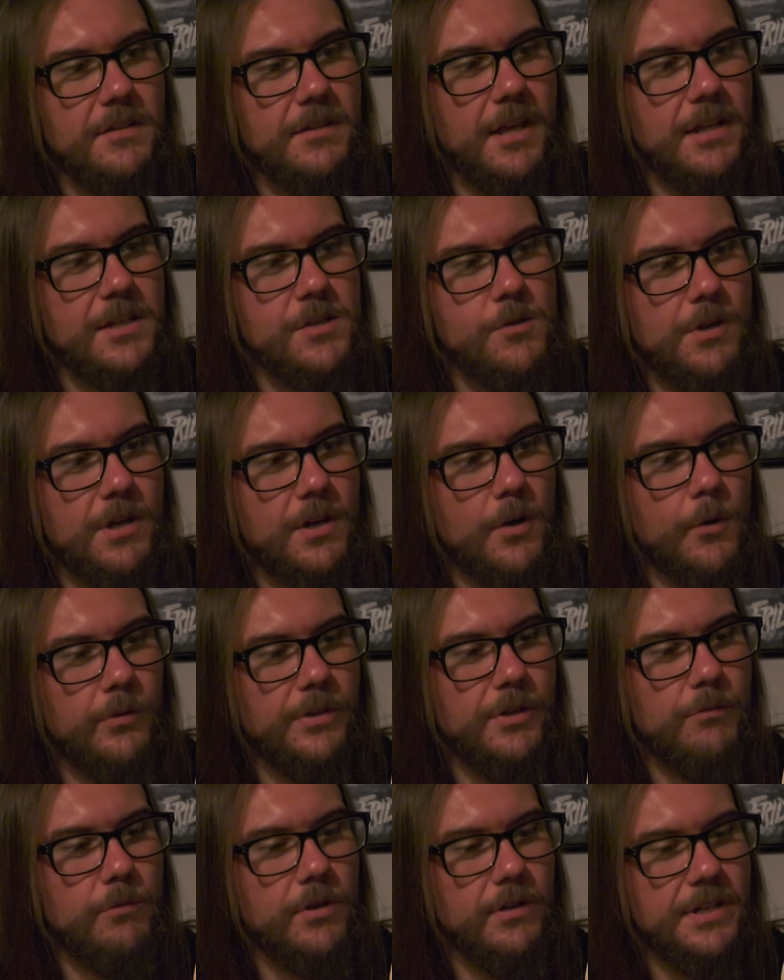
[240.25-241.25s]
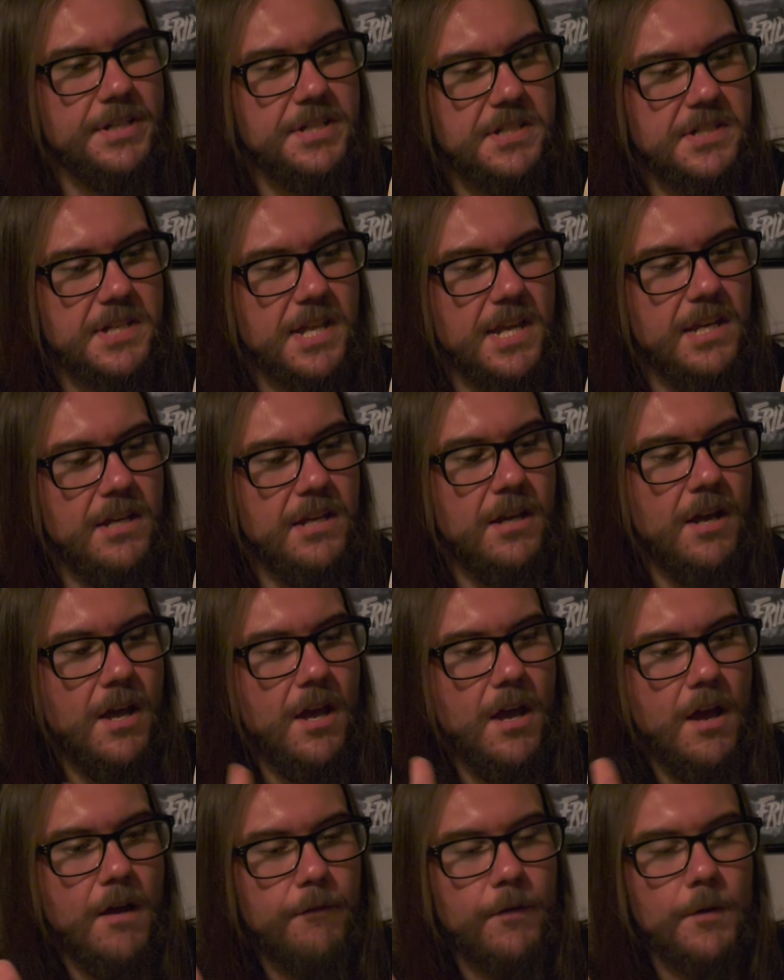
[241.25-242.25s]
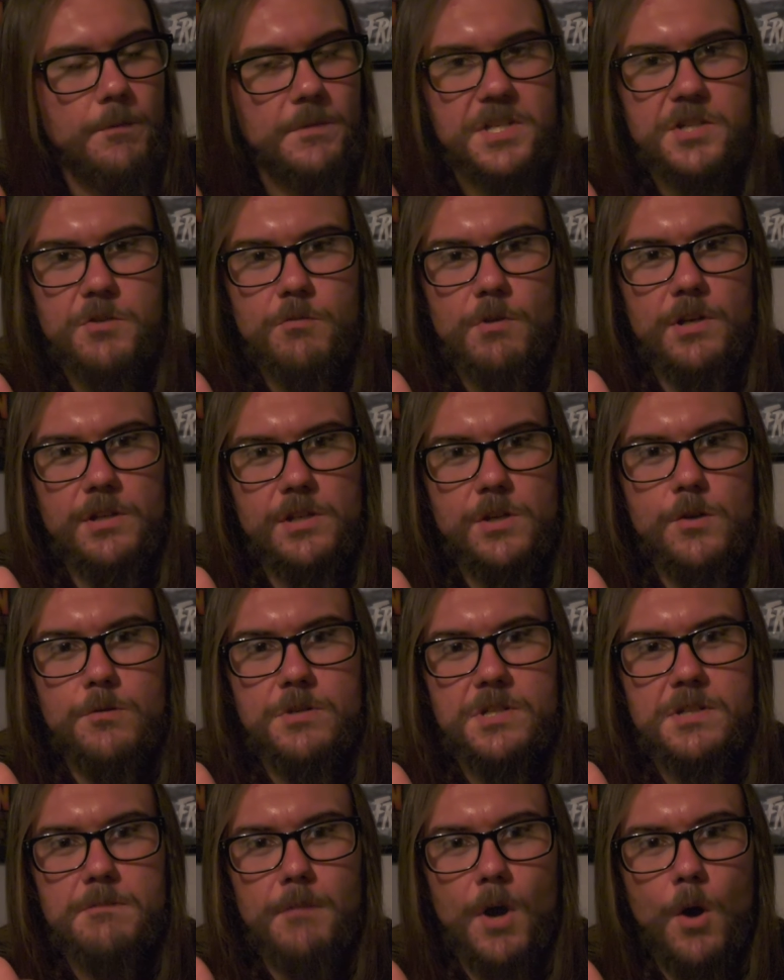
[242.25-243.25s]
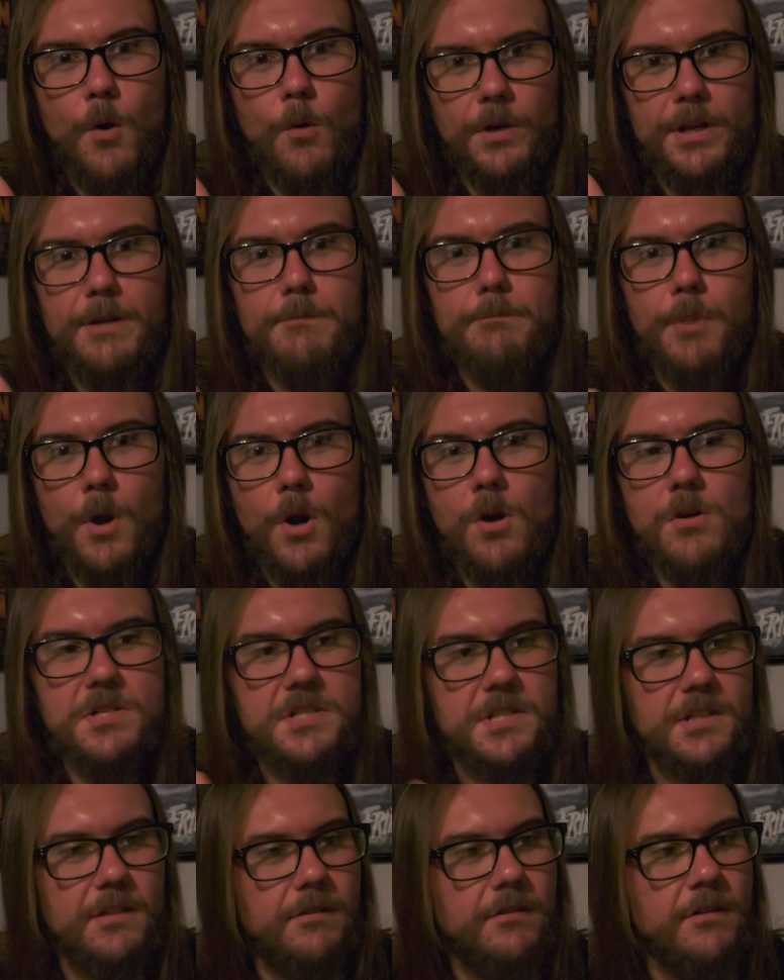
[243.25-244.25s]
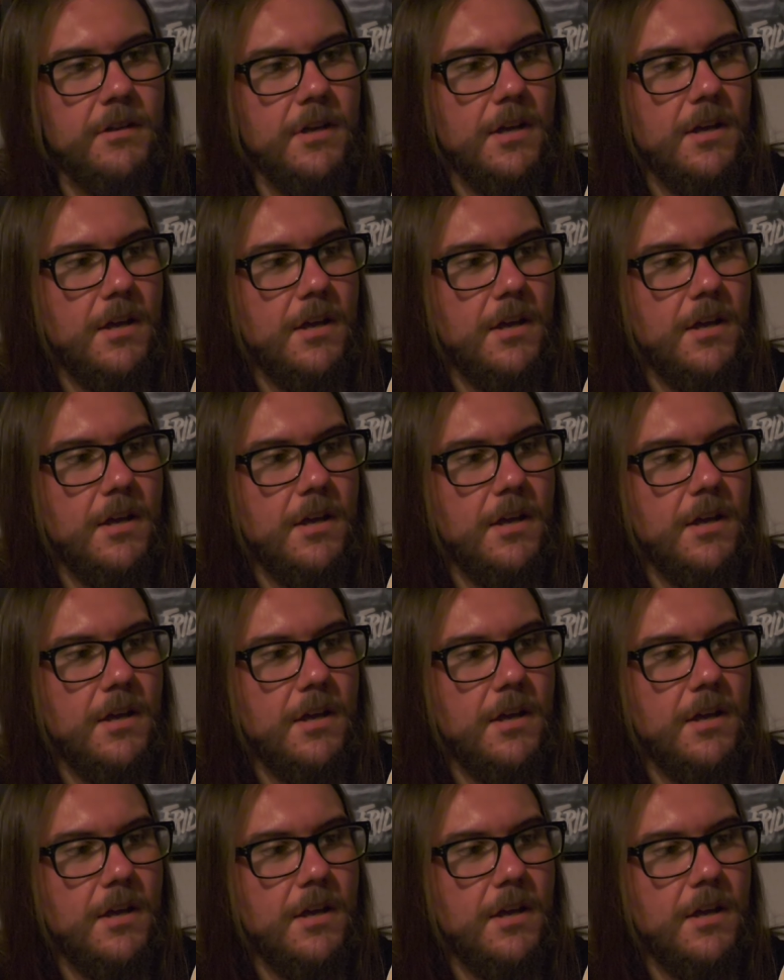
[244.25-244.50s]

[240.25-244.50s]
that you could only really see from the screen used mold in person,